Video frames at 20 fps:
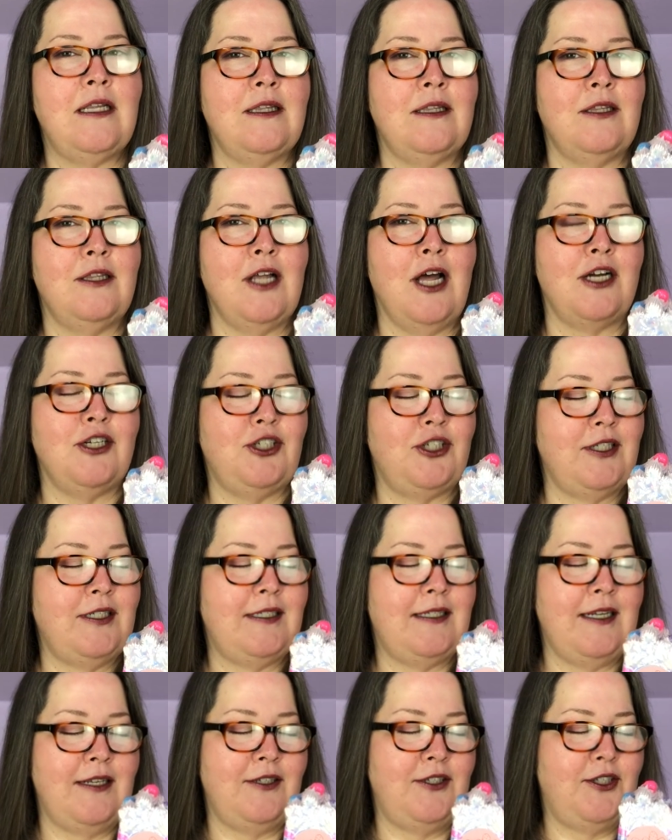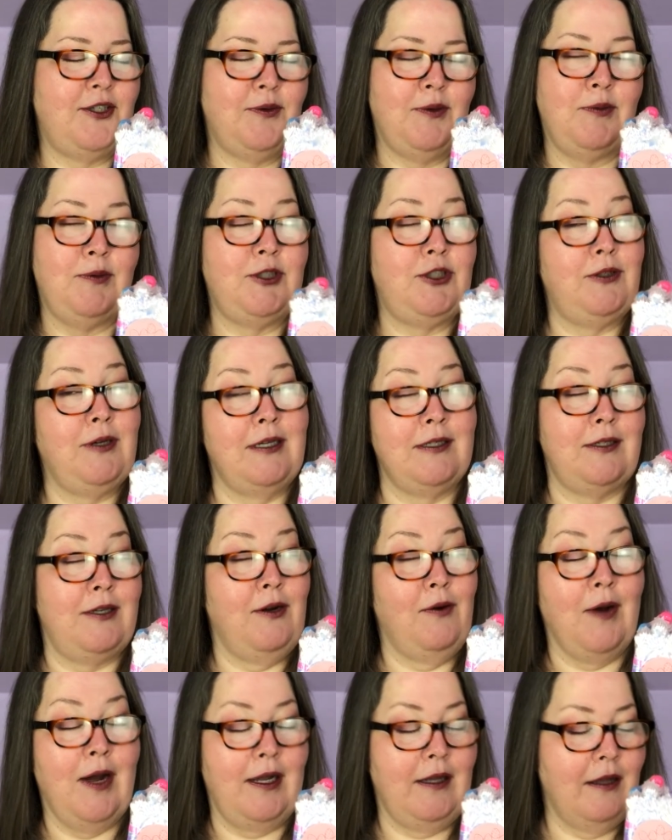lush scent to it, which you guys
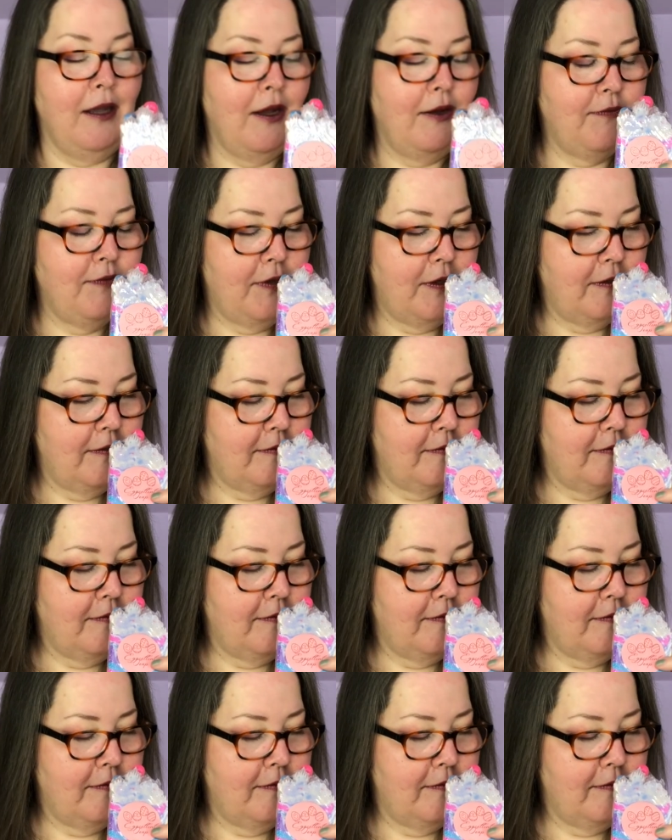know I love.